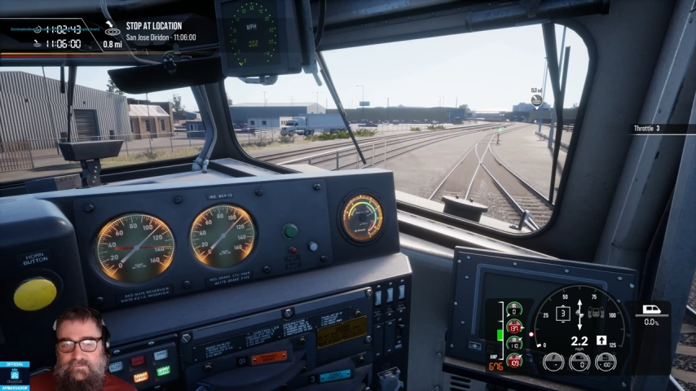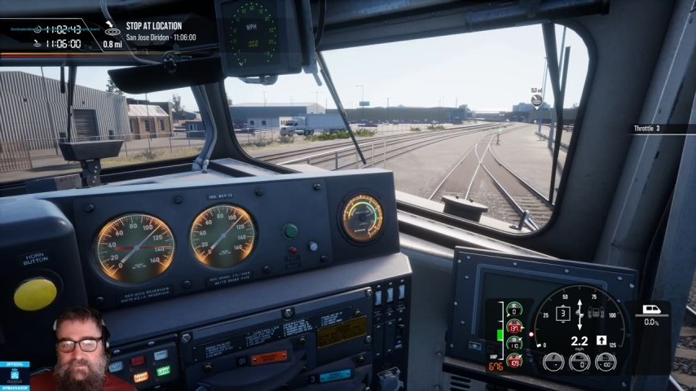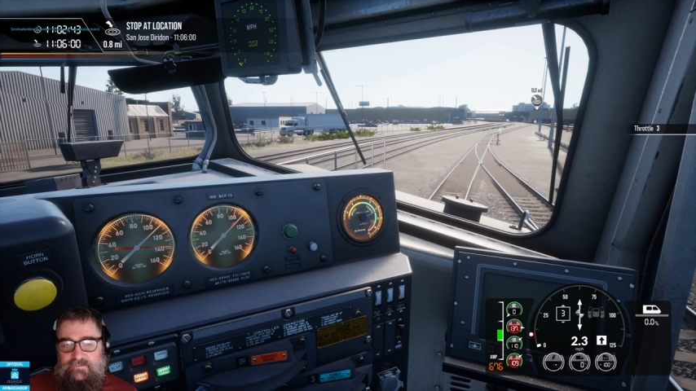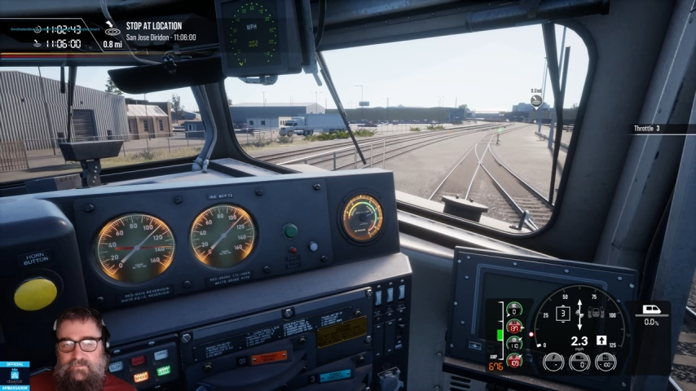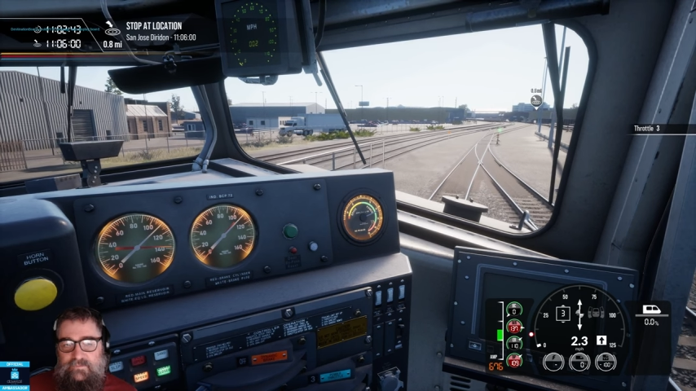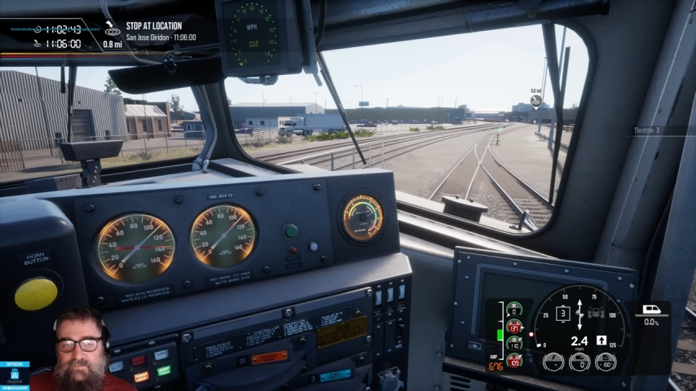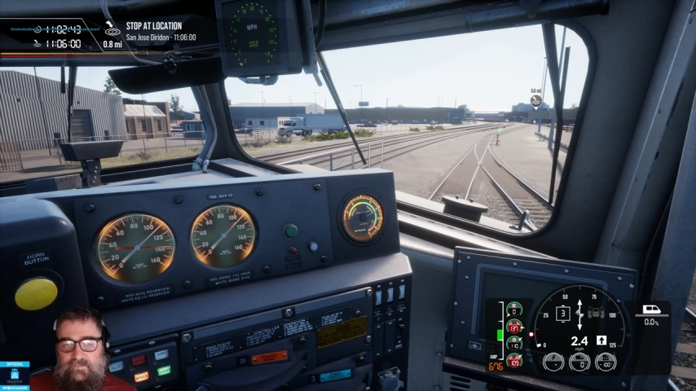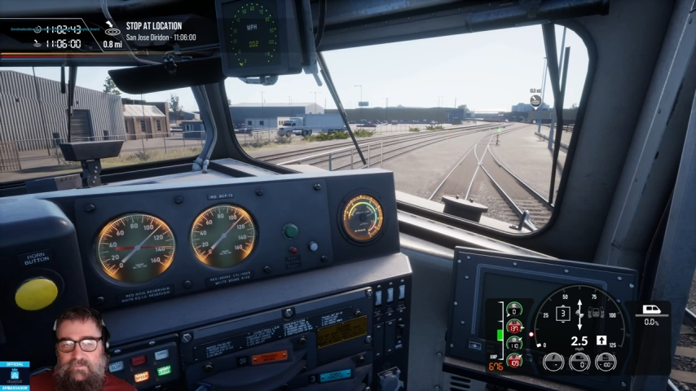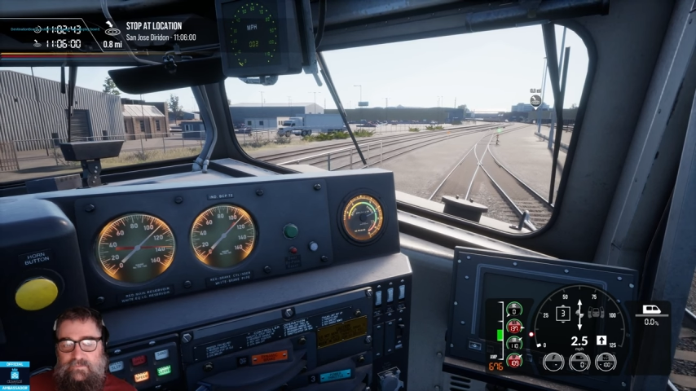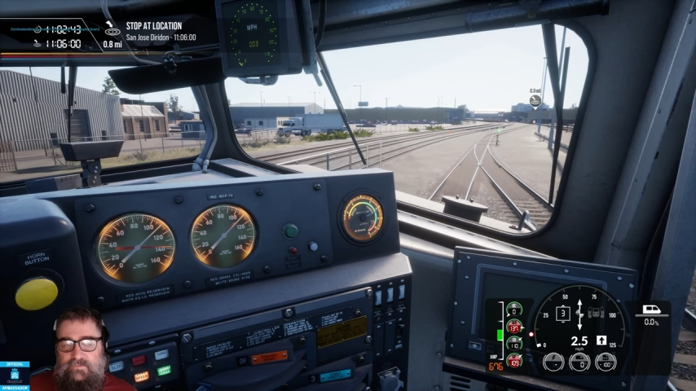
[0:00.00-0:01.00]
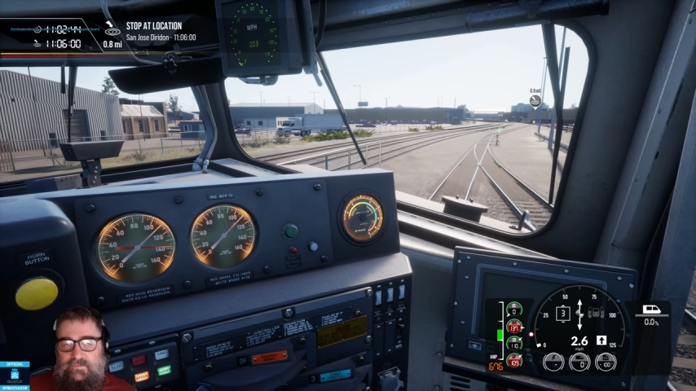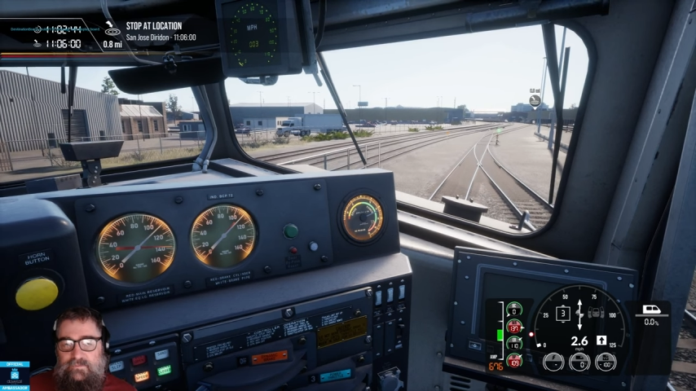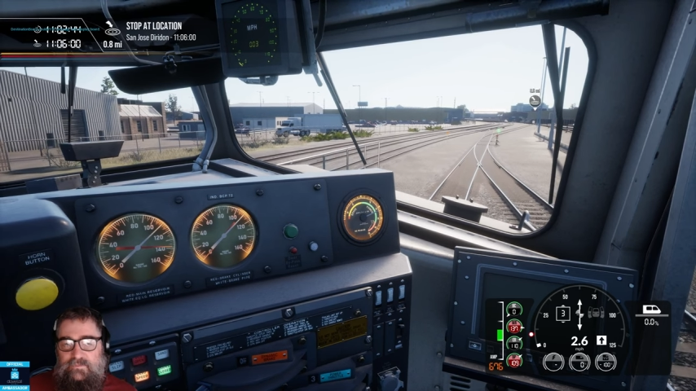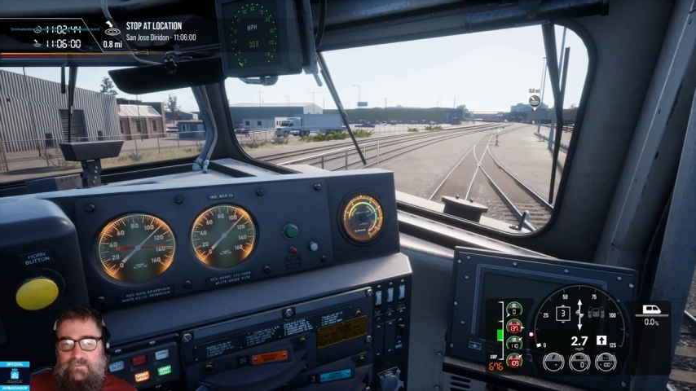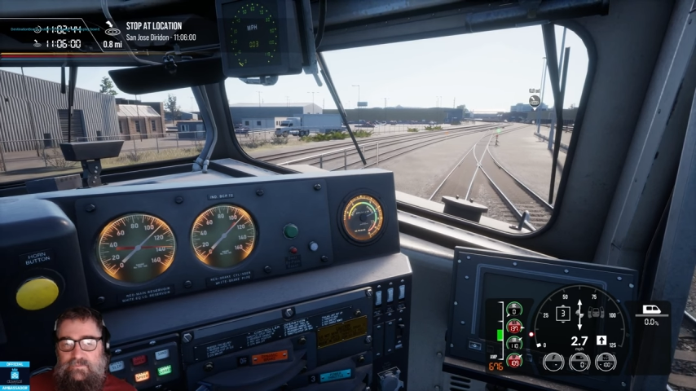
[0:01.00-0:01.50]

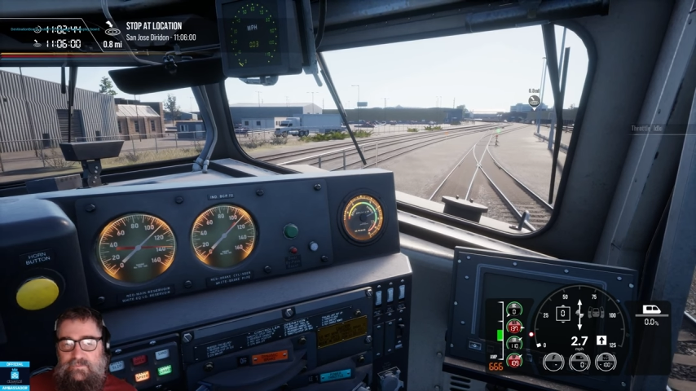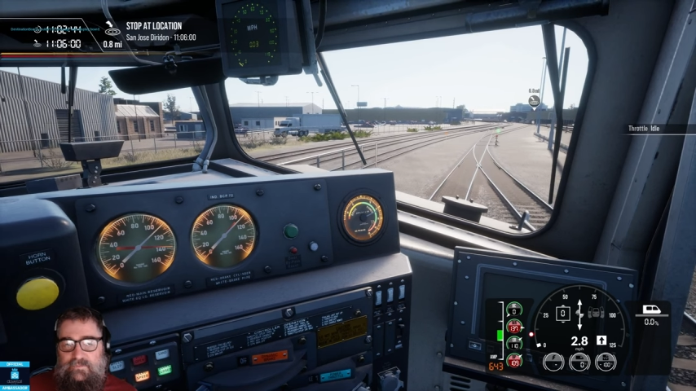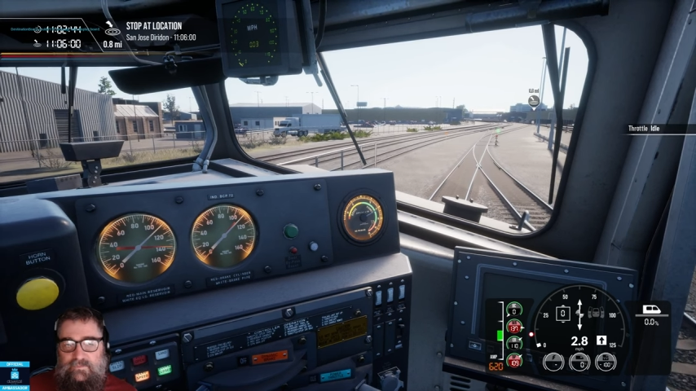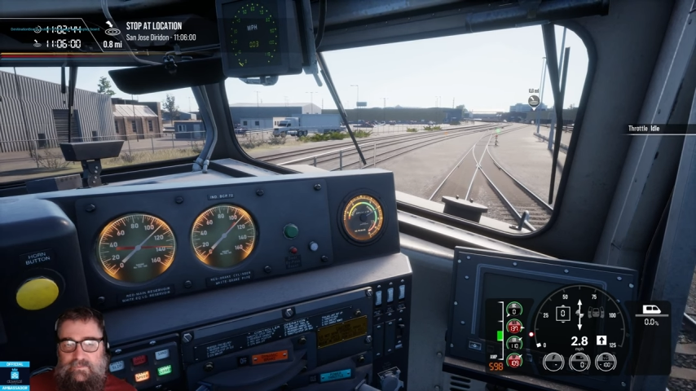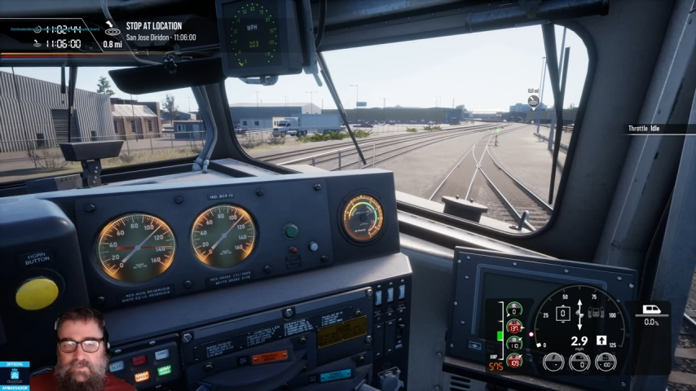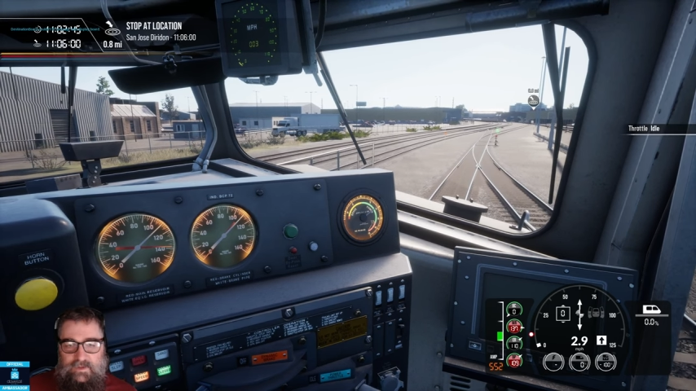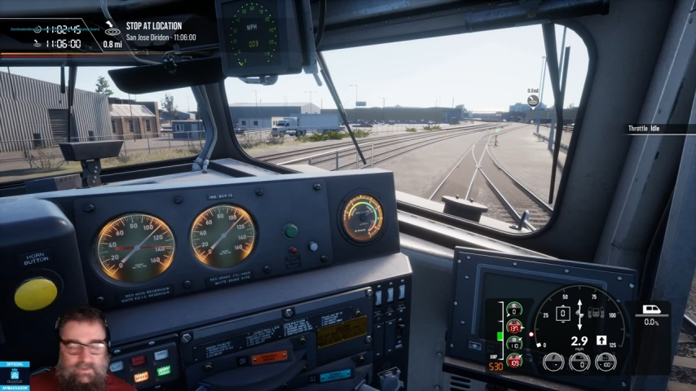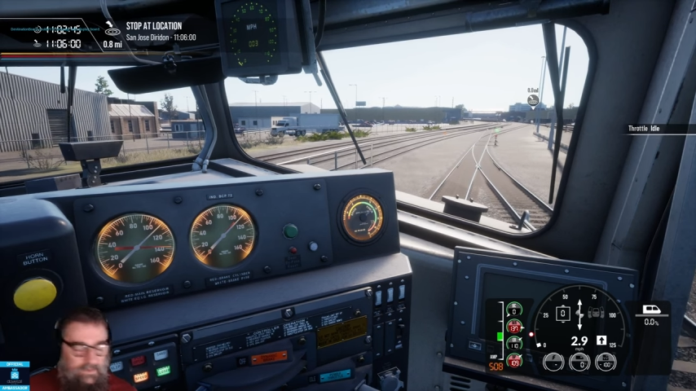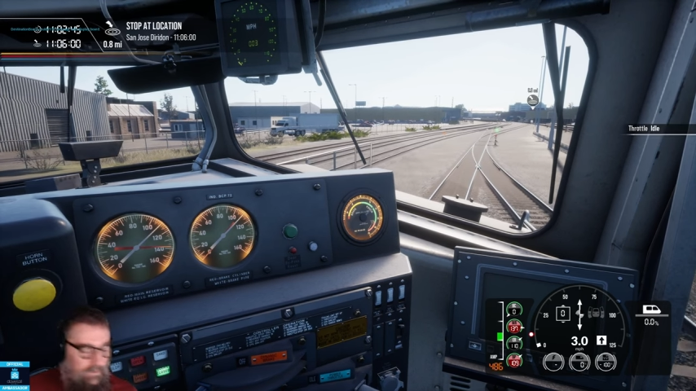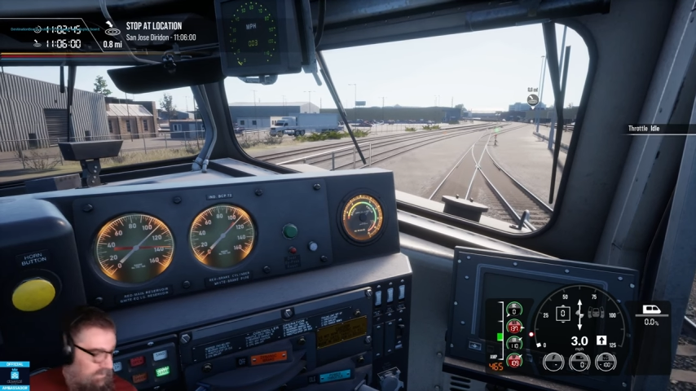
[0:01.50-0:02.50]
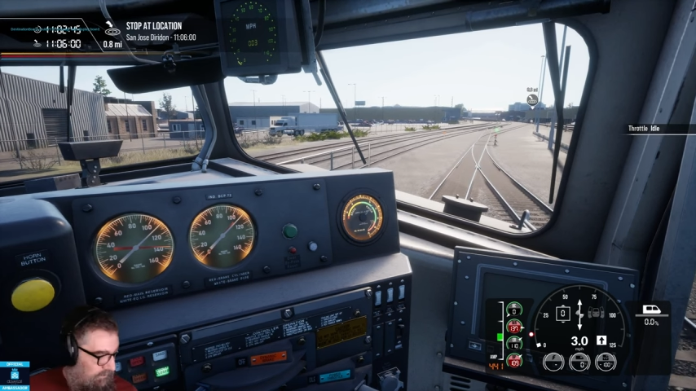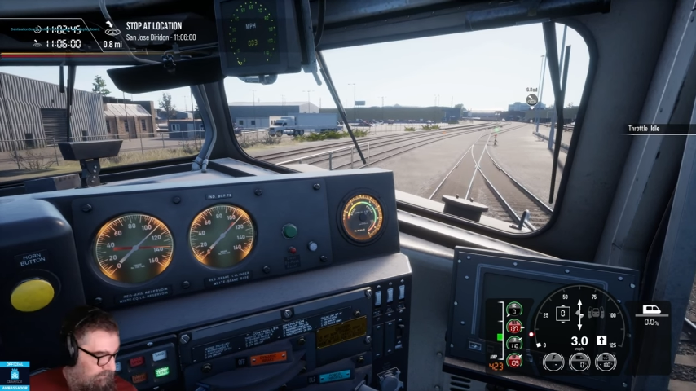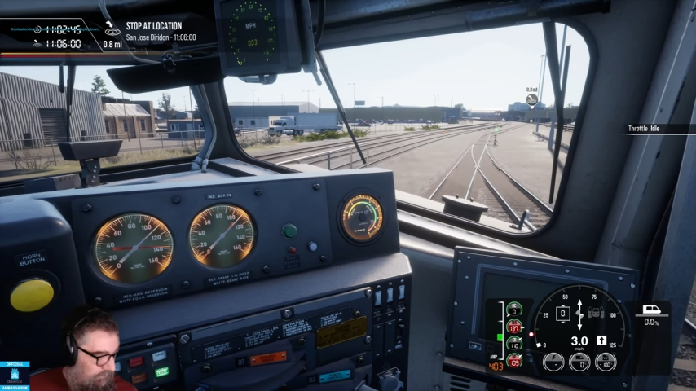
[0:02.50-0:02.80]
[no speech]